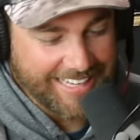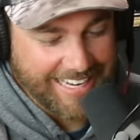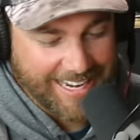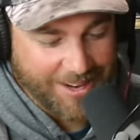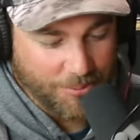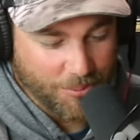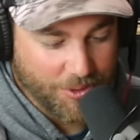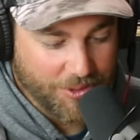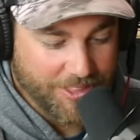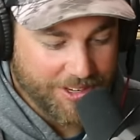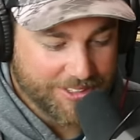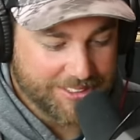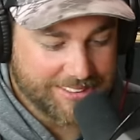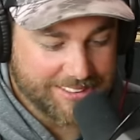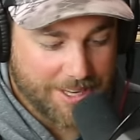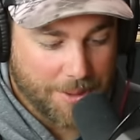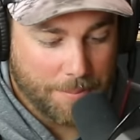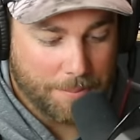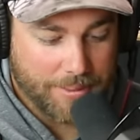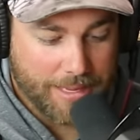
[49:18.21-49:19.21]
Yeah, well, there's
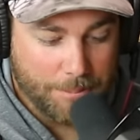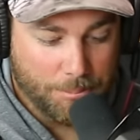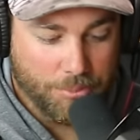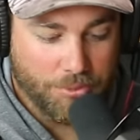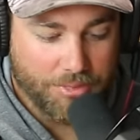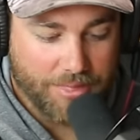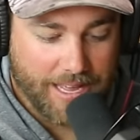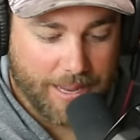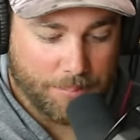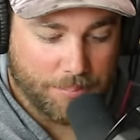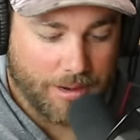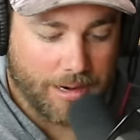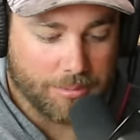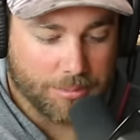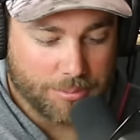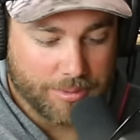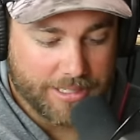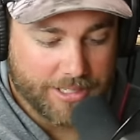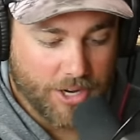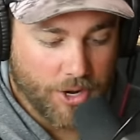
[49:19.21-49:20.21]
some people that
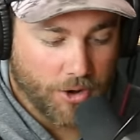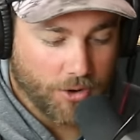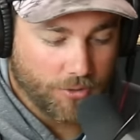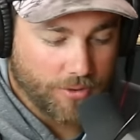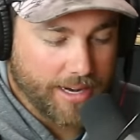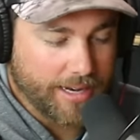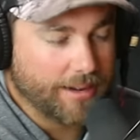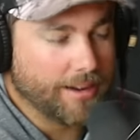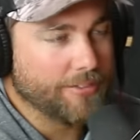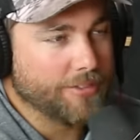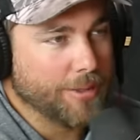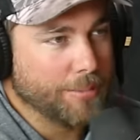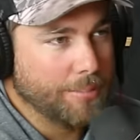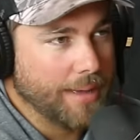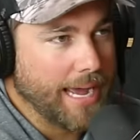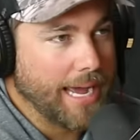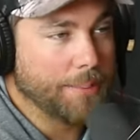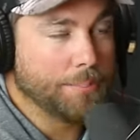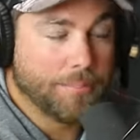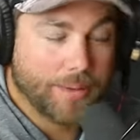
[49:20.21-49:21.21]
probably know it right off the
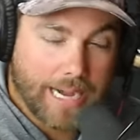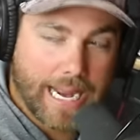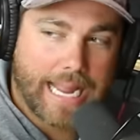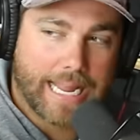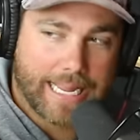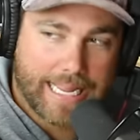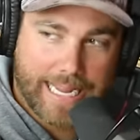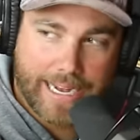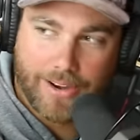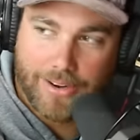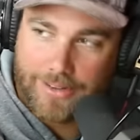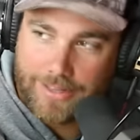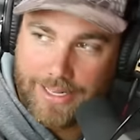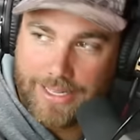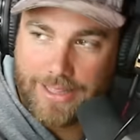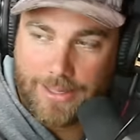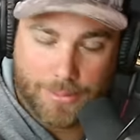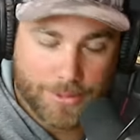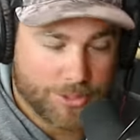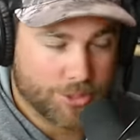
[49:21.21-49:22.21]
bat, but I
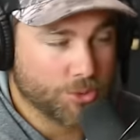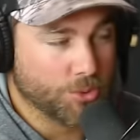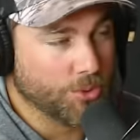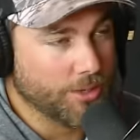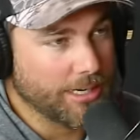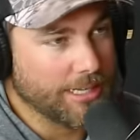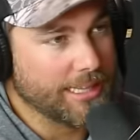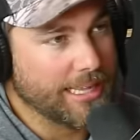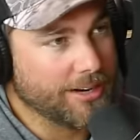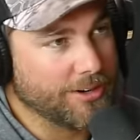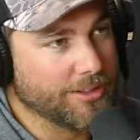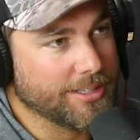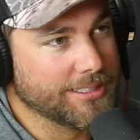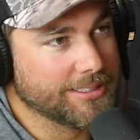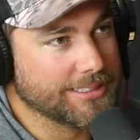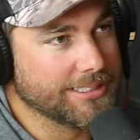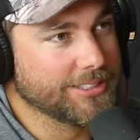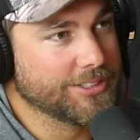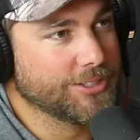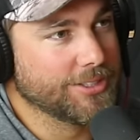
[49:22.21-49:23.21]
guarantee the majority that are
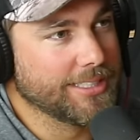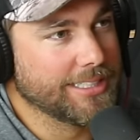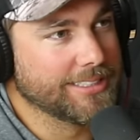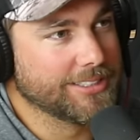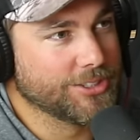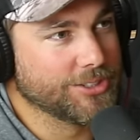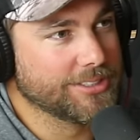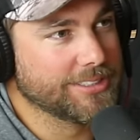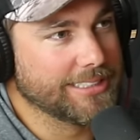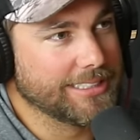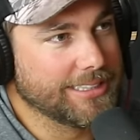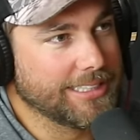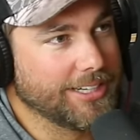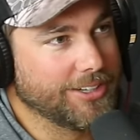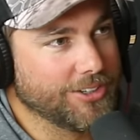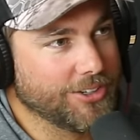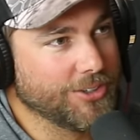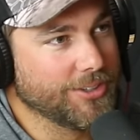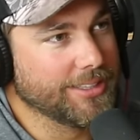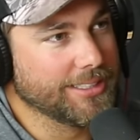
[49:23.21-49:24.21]
listening to this are sitting
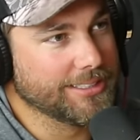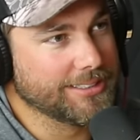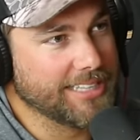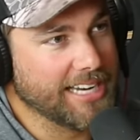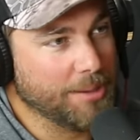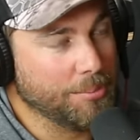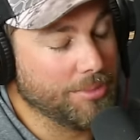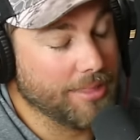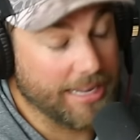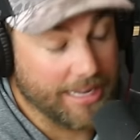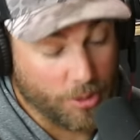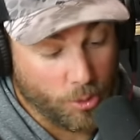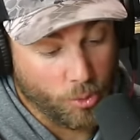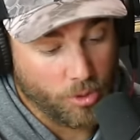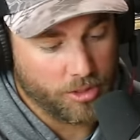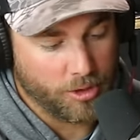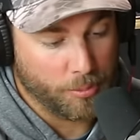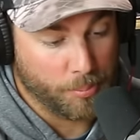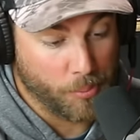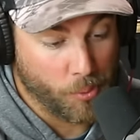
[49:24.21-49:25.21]
there doing the same thing.
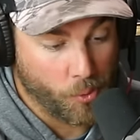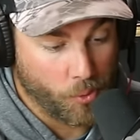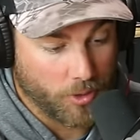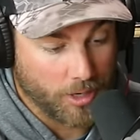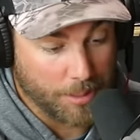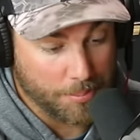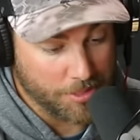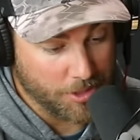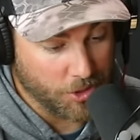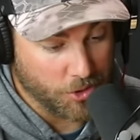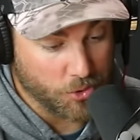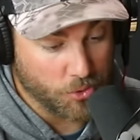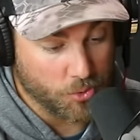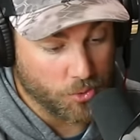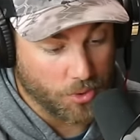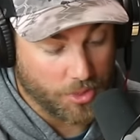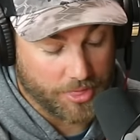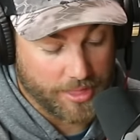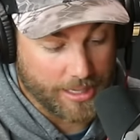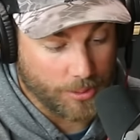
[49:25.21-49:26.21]
Or they're pulling up the
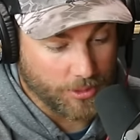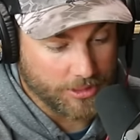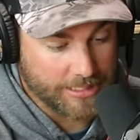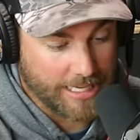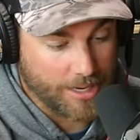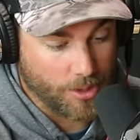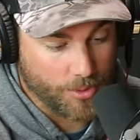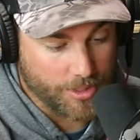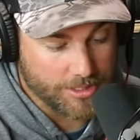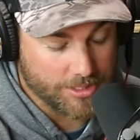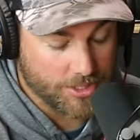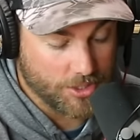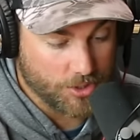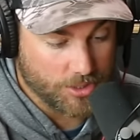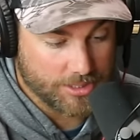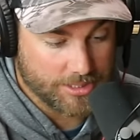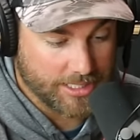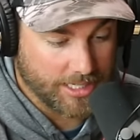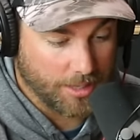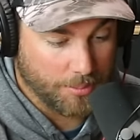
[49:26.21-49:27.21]
Google thing, which I always
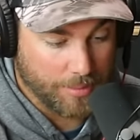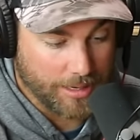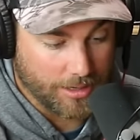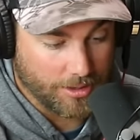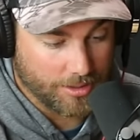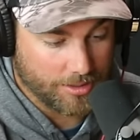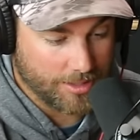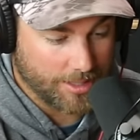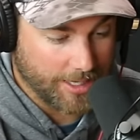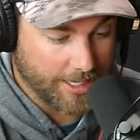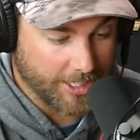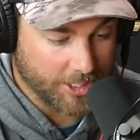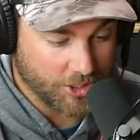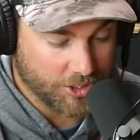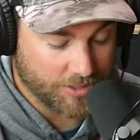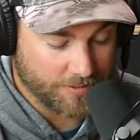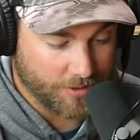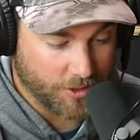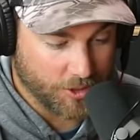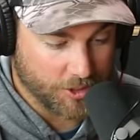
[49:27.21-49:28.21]
do, centimeter to
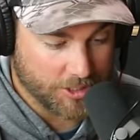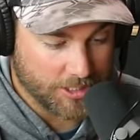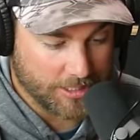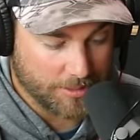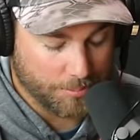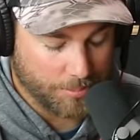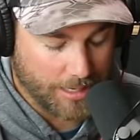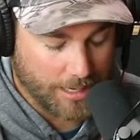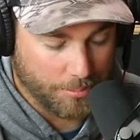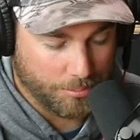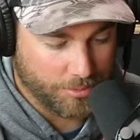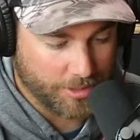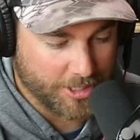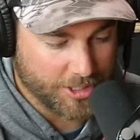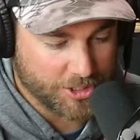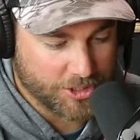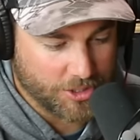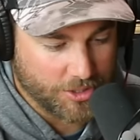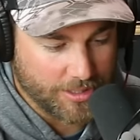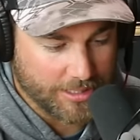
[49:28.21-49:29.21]
inch version, but I'm
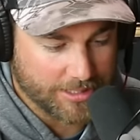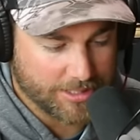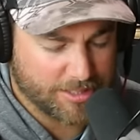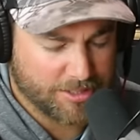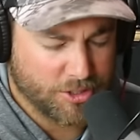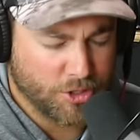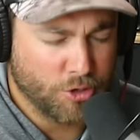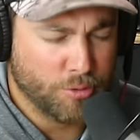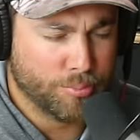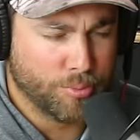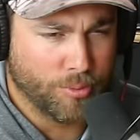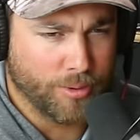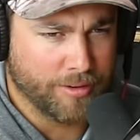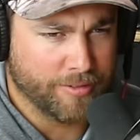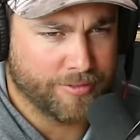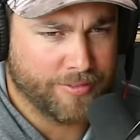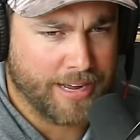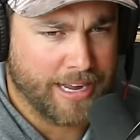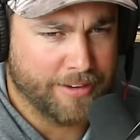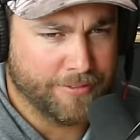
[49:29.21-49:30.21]
pretty sure it's
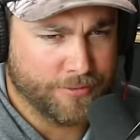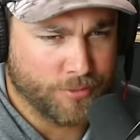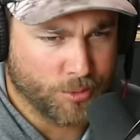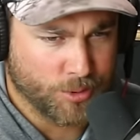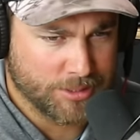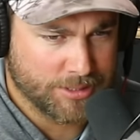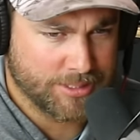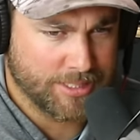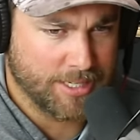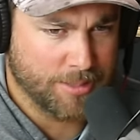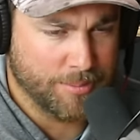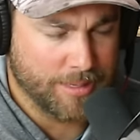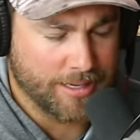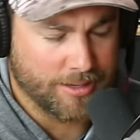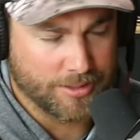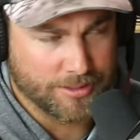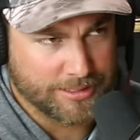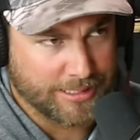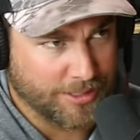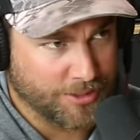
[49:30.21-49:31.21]
2.54
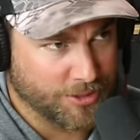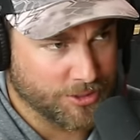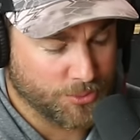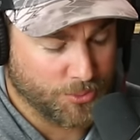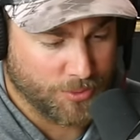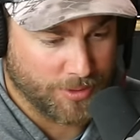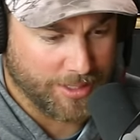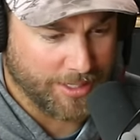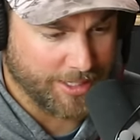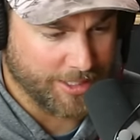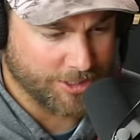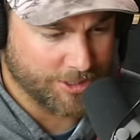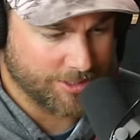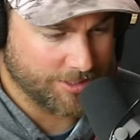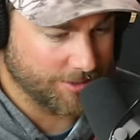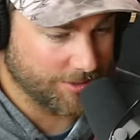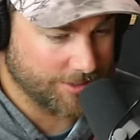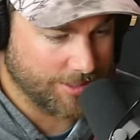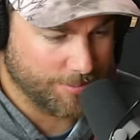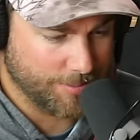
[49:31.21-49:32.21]
centimeters equals 1
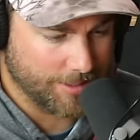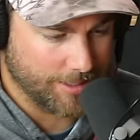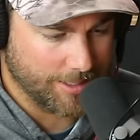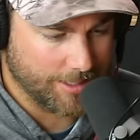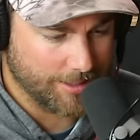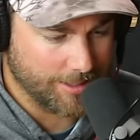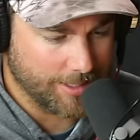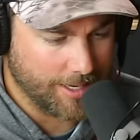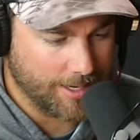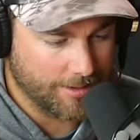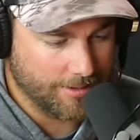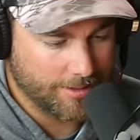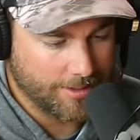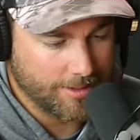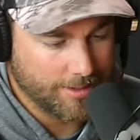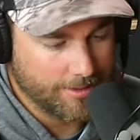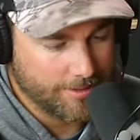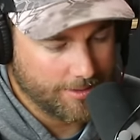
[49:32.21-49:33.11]
inch or something like that.